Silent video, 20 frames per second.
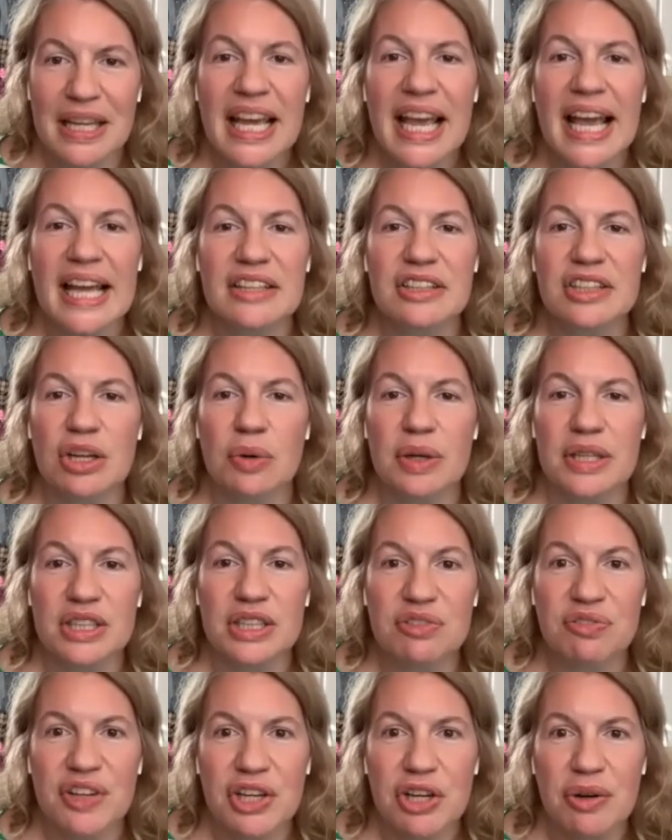And so it's
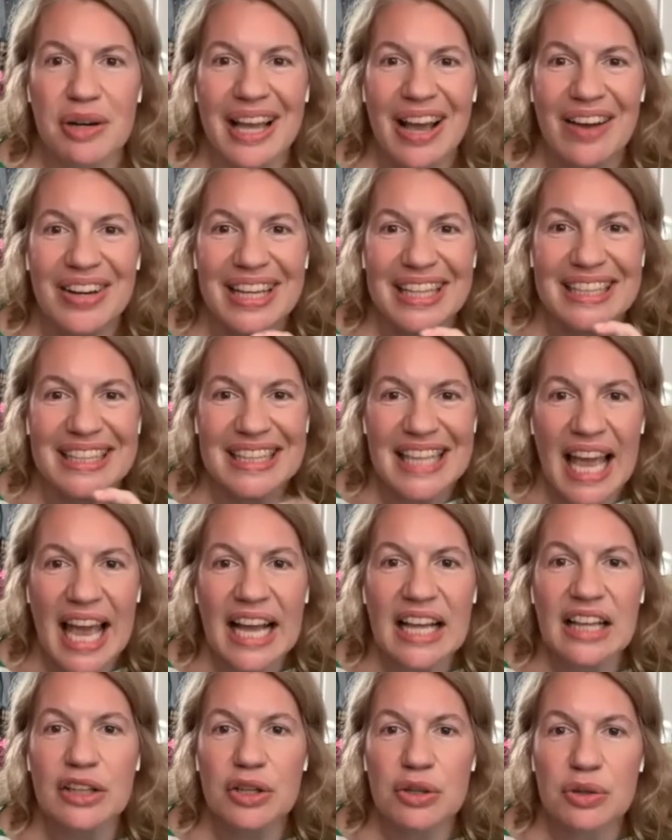figuring out
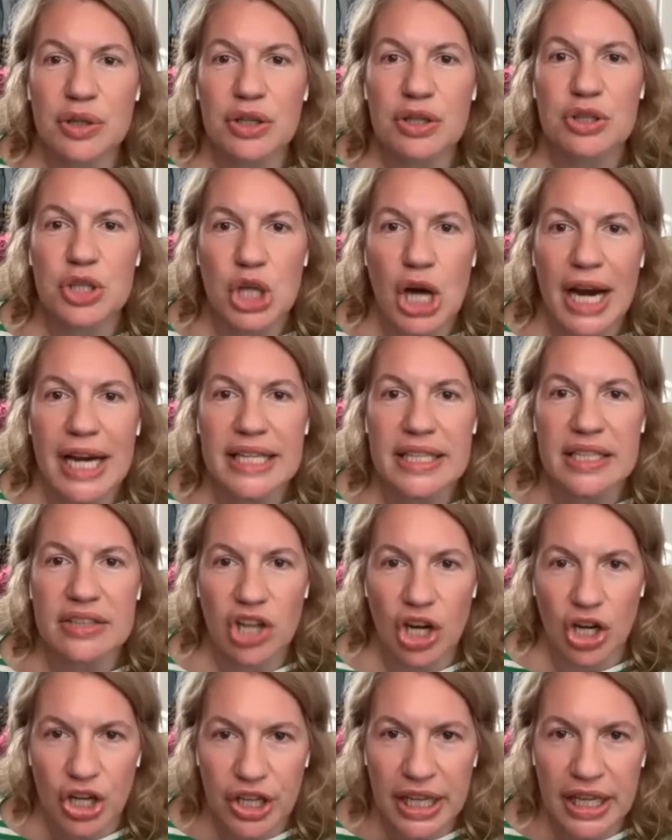exactly who you're trying to
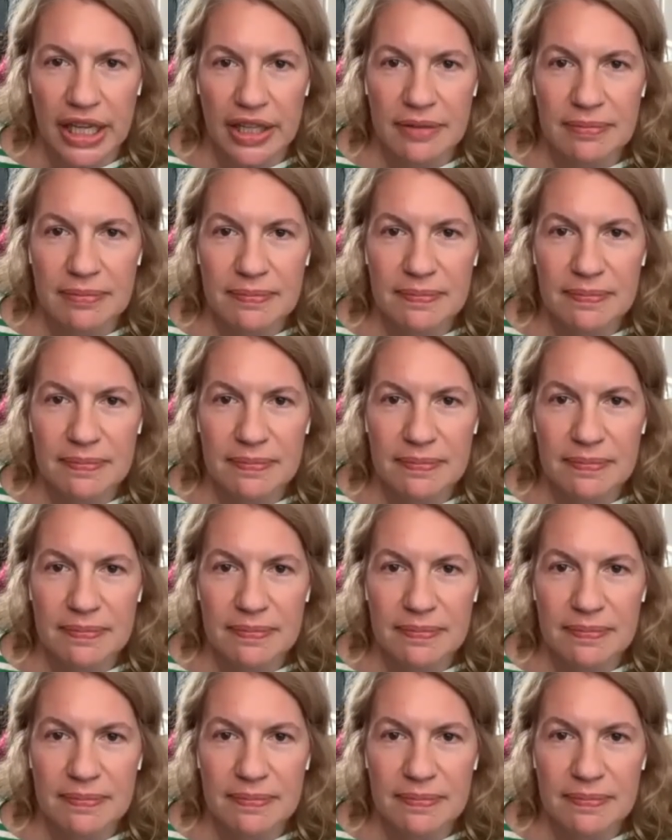target